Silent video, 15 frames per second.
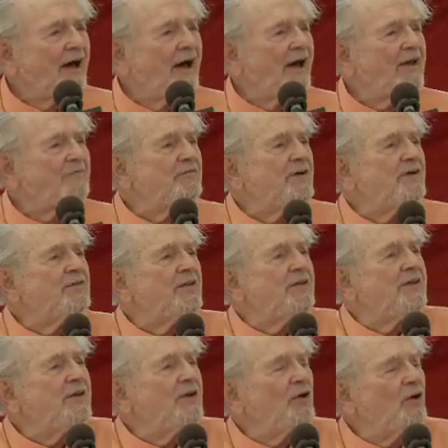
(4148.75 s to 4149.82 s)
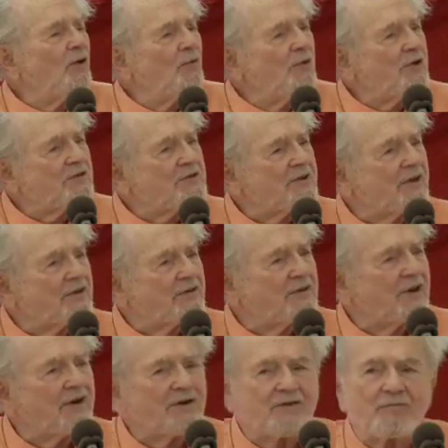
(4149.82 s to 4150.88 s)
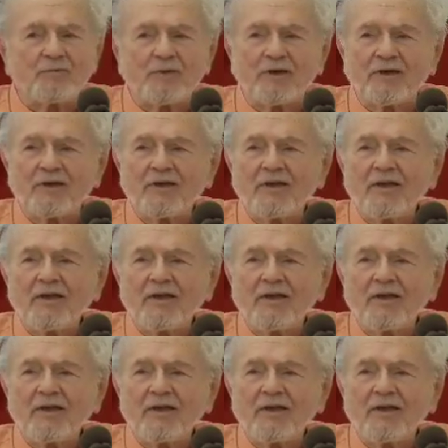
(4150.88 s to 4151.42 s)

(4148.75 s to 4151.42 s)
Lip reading: I have found that he always takes care of me.